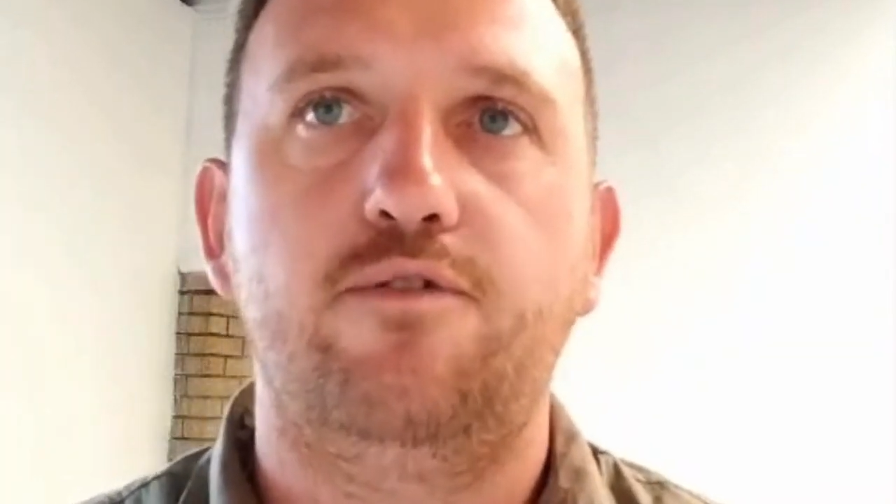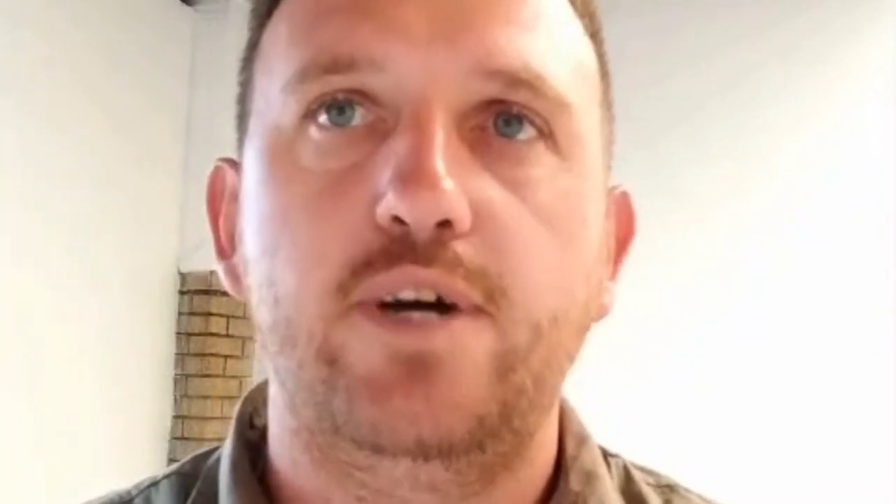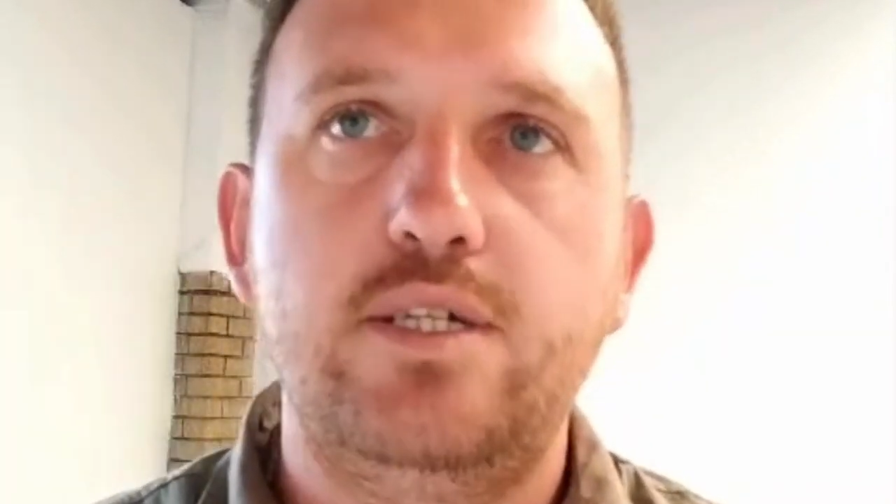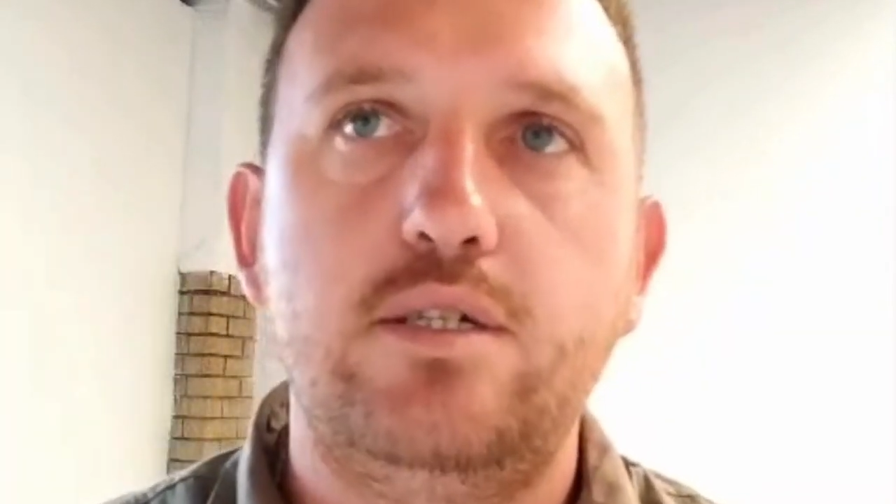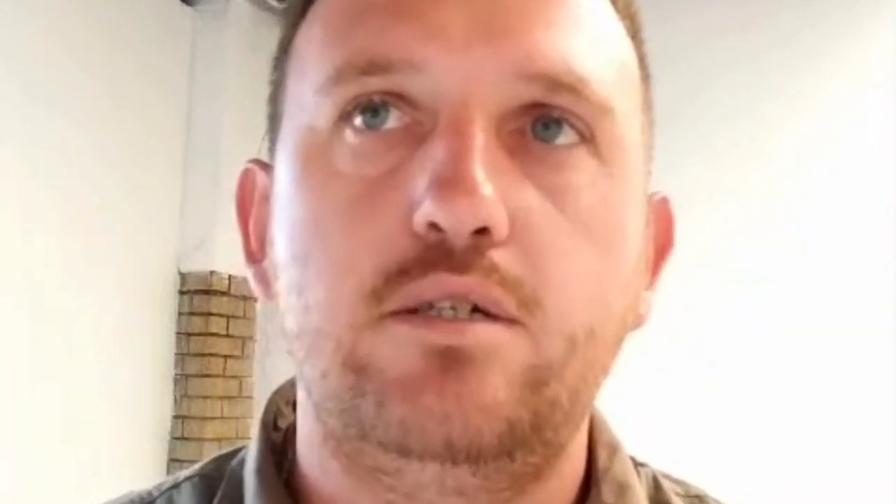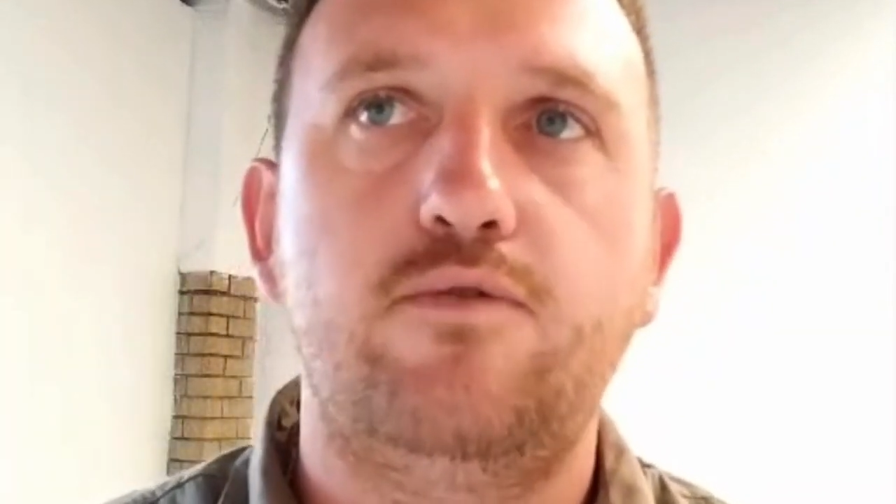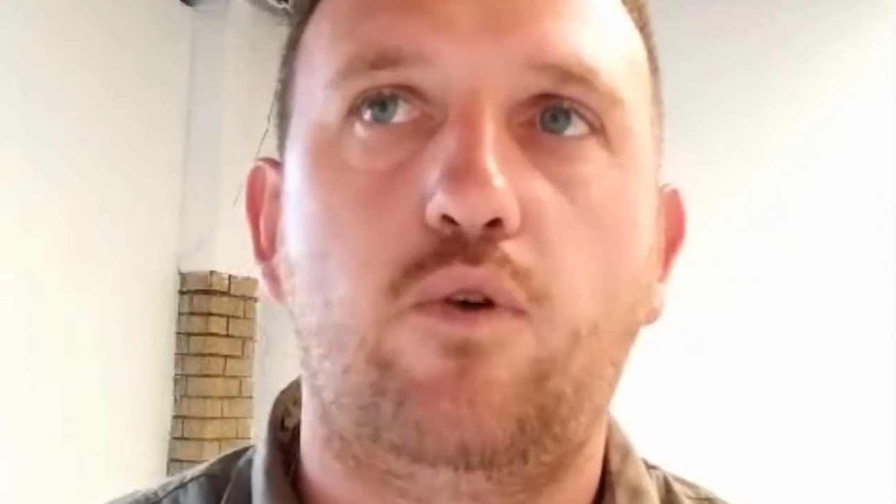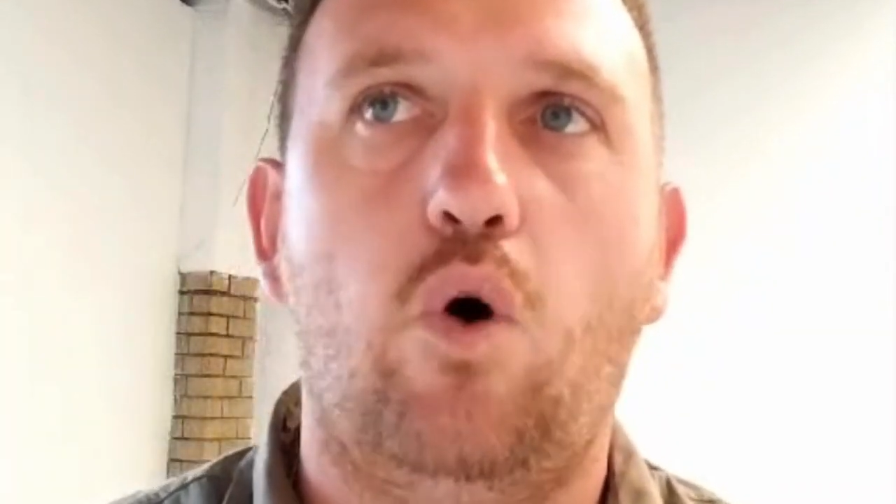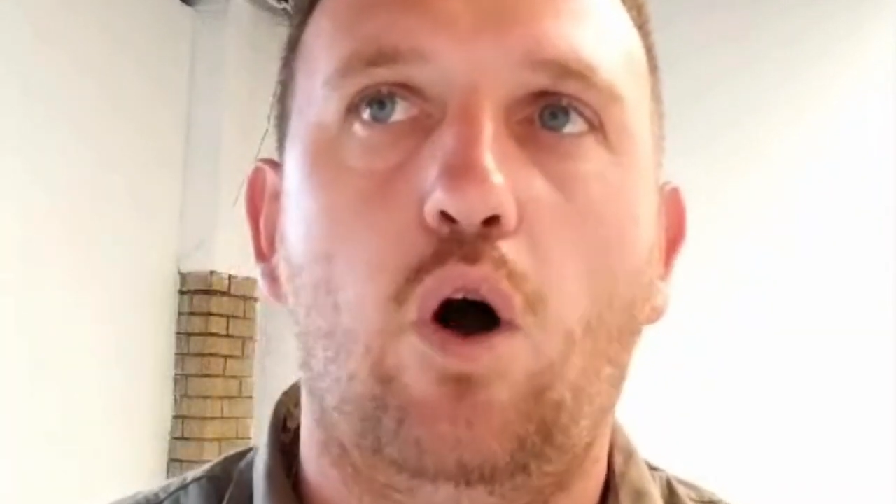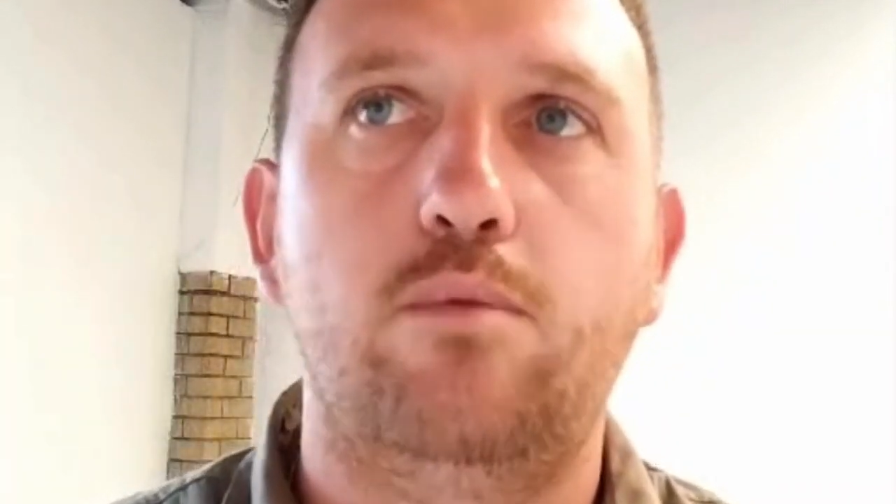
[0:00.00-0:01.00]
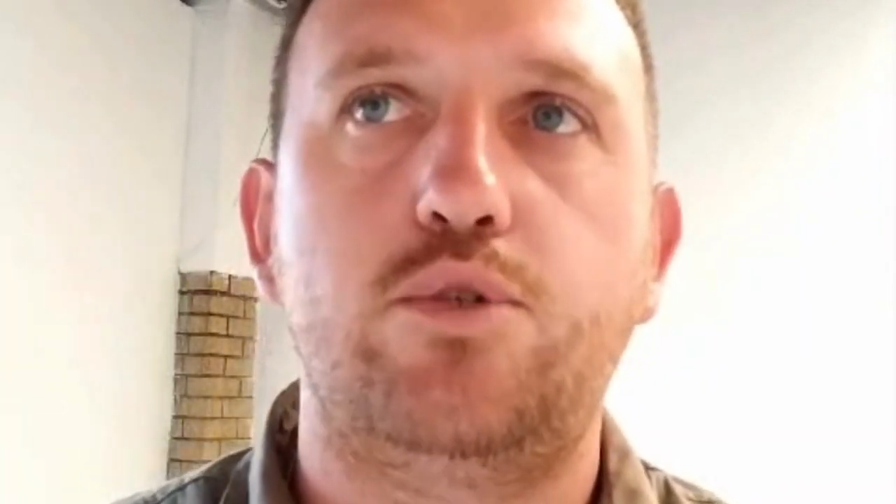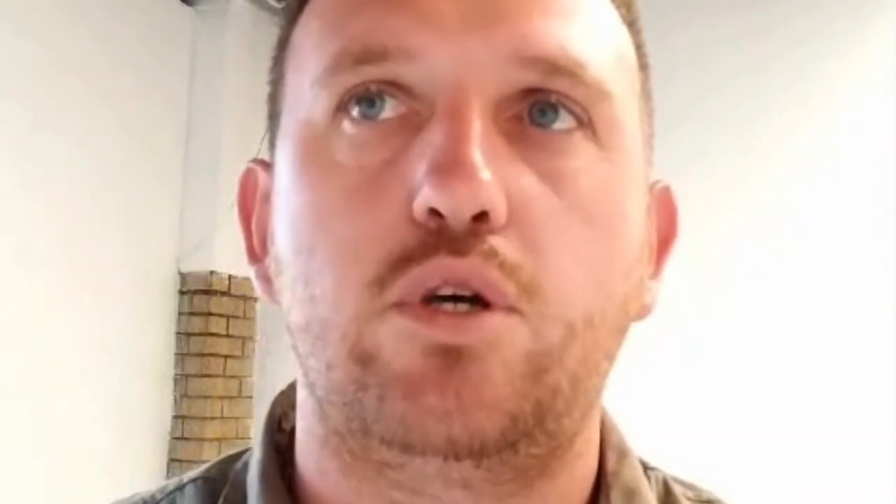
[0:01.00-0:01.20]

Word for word: fences for home